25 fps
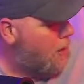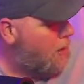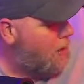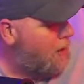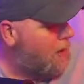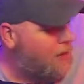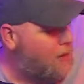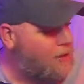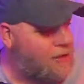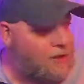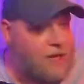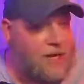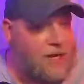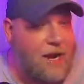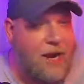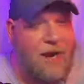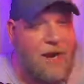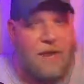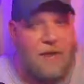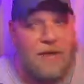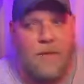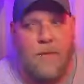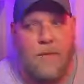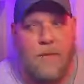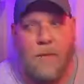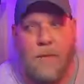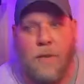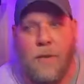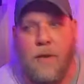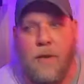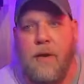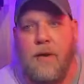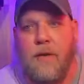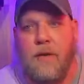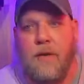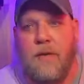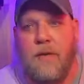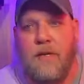Again, shout out to my
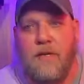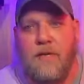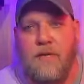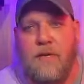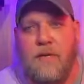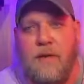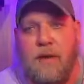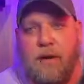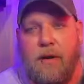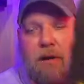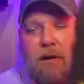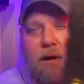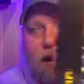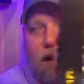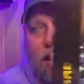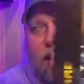boy Chris for